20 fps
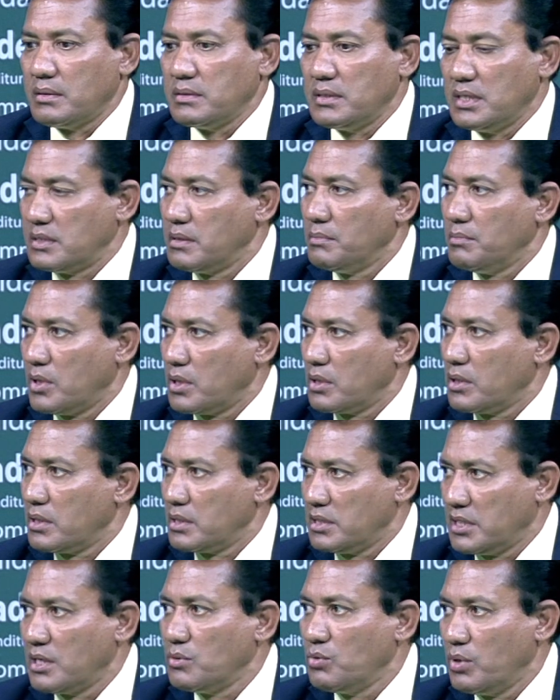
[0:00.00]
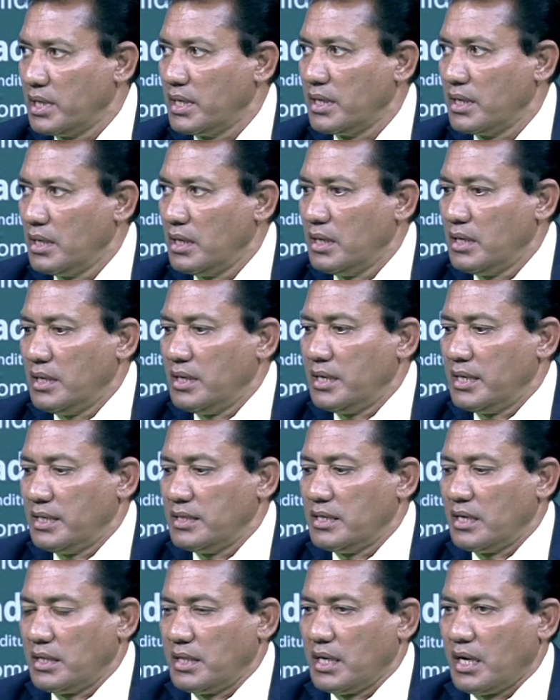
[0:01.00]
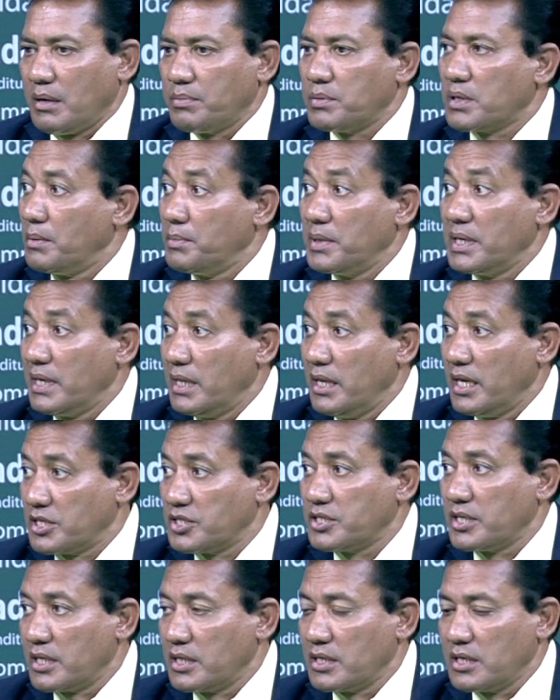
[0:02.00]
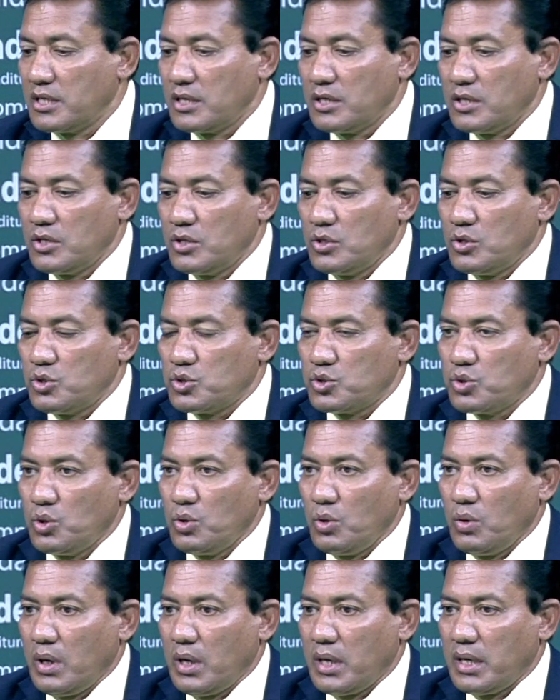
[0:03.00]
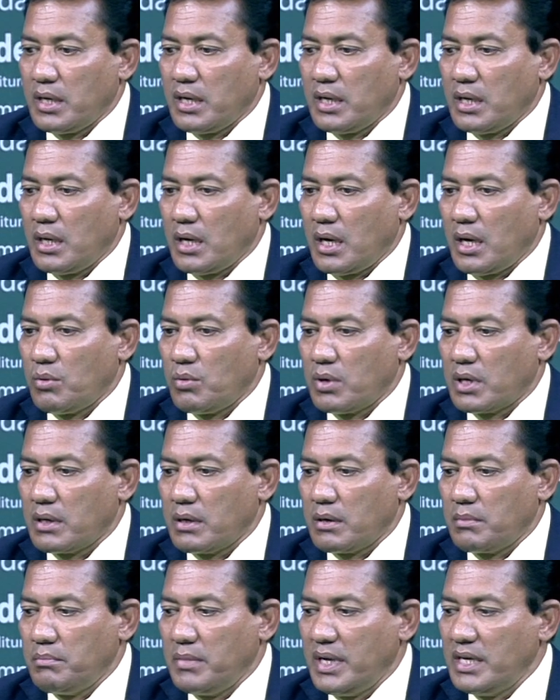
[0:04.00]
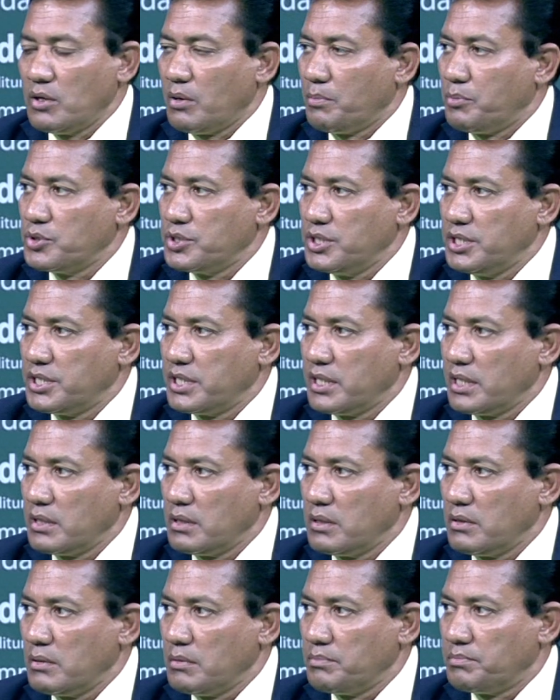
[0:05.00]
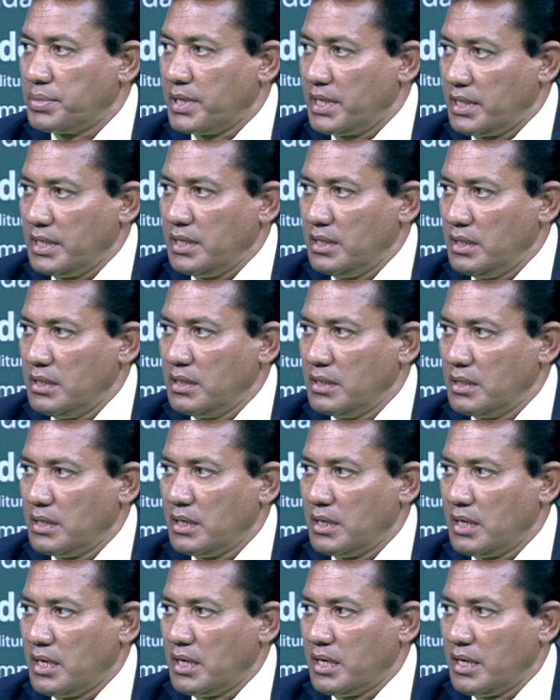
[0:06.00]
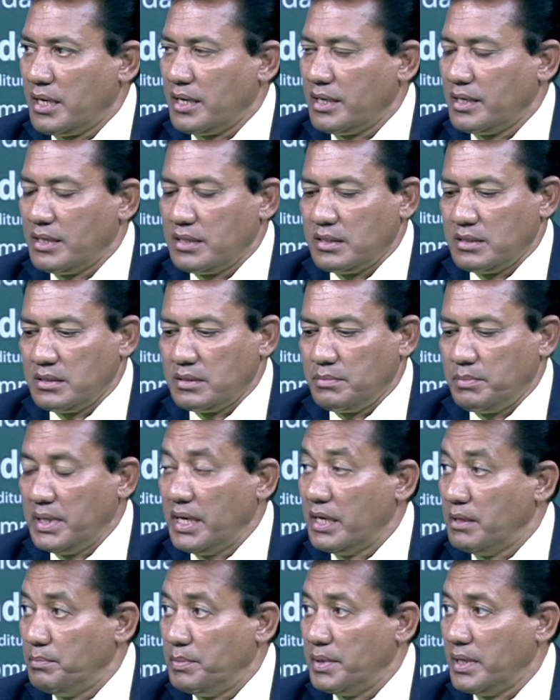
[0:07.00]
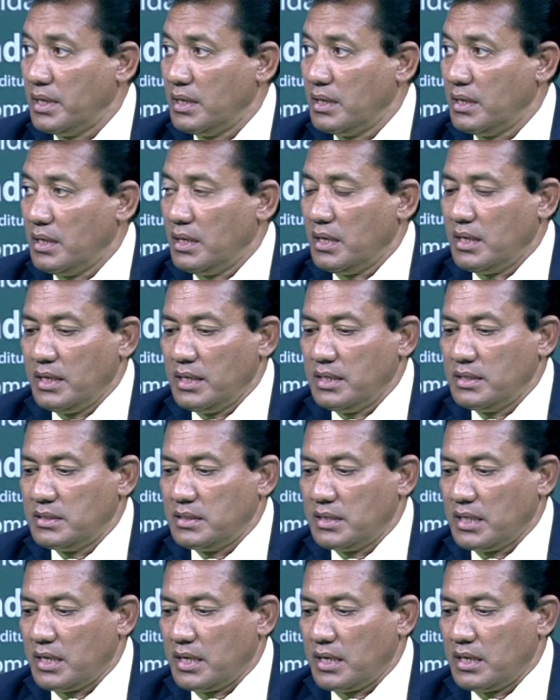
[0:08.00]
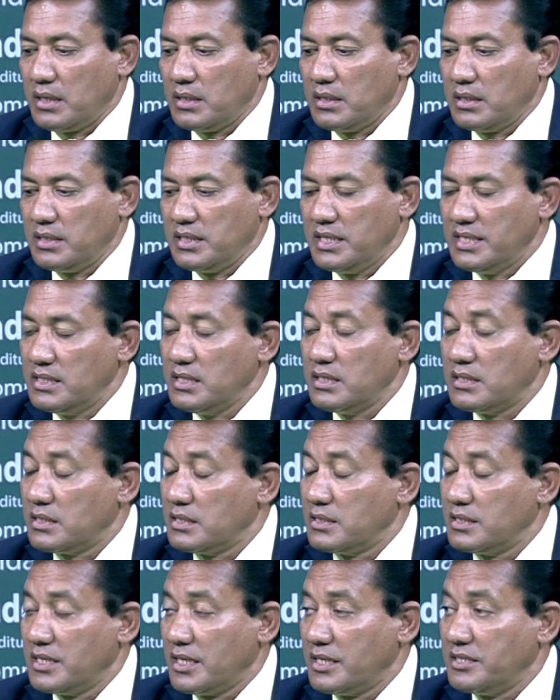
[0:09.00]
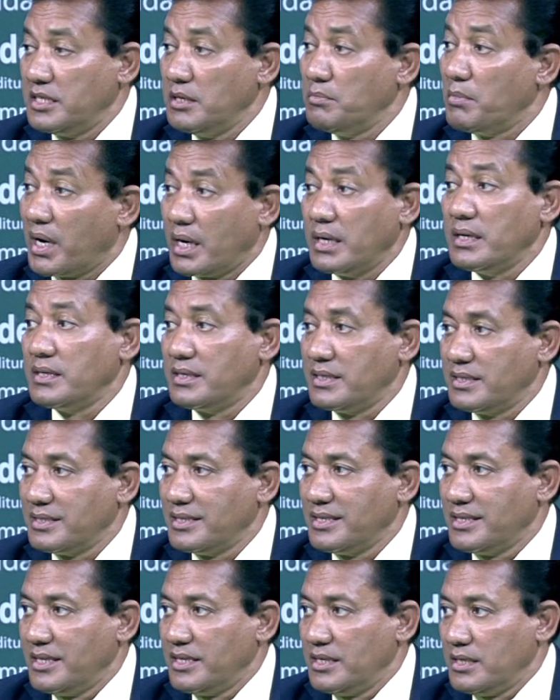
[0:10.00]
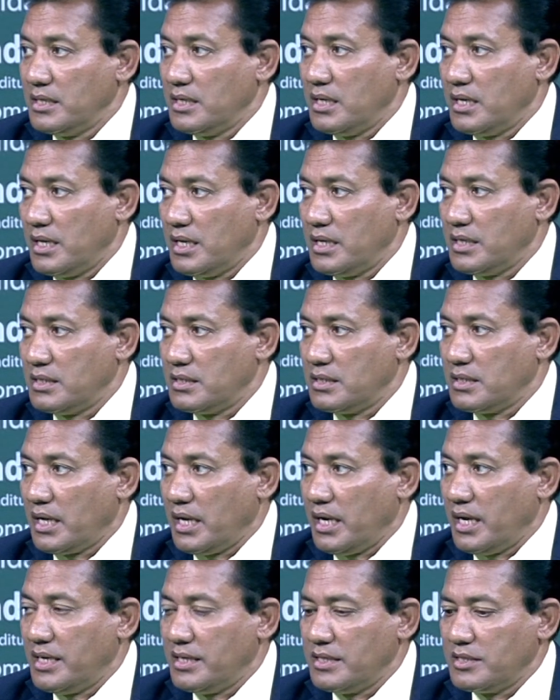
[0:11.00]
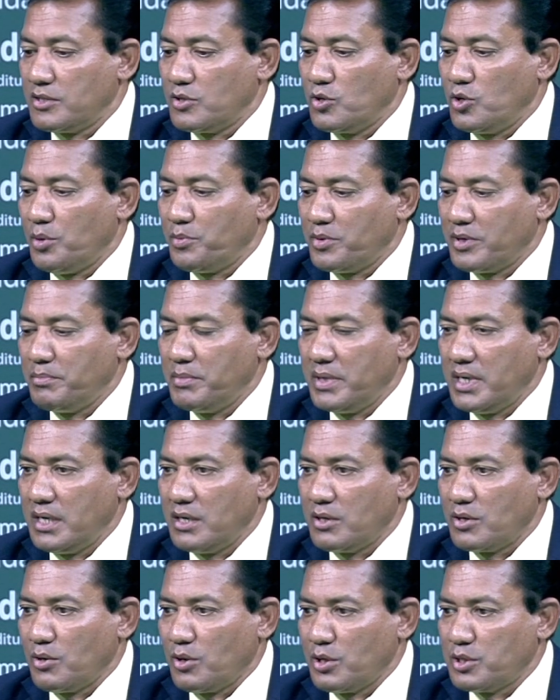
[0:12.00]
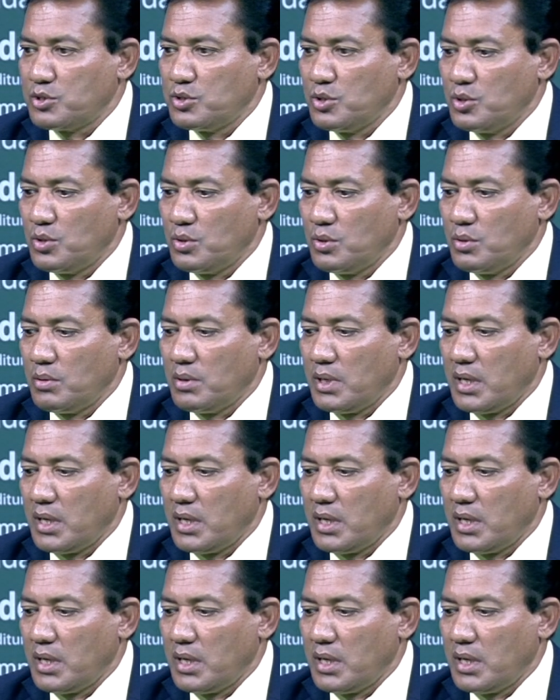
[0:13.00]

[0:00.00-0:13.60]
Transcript: December or January, the upcoming election. So, our main opposition party in BNP is resist their demand, and government also